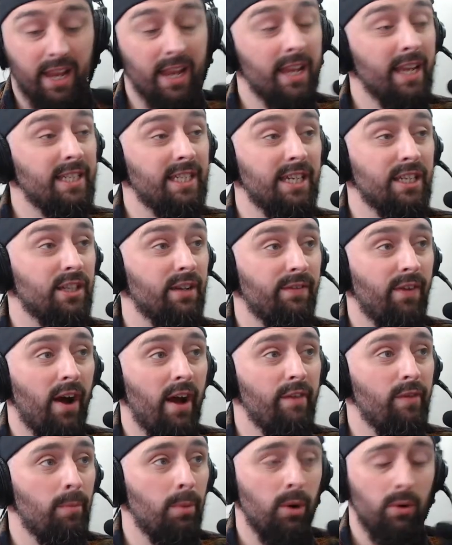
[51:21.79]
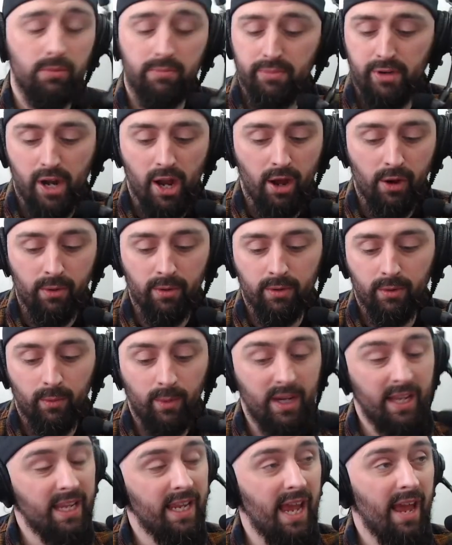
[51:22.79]
Is he survivable? No.
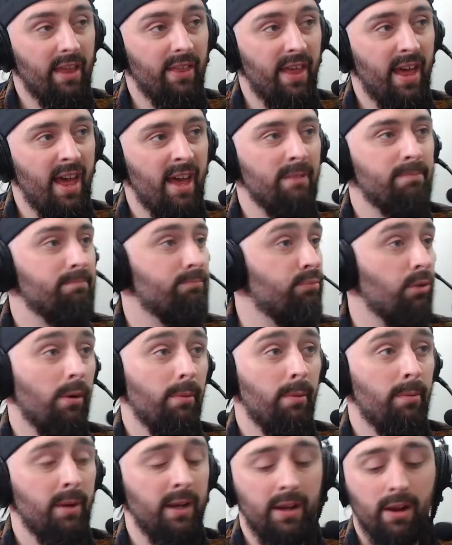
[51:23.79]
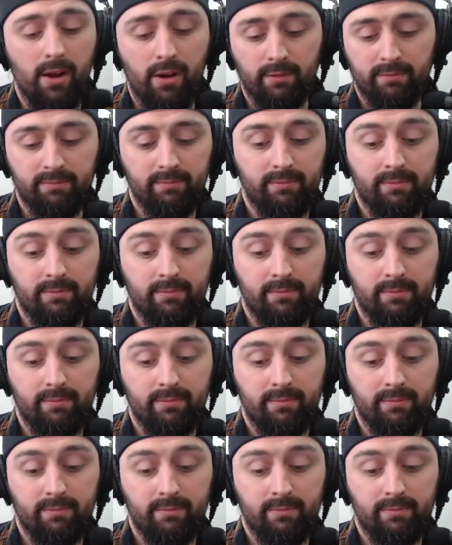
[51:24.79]
Will he get there? Probably not.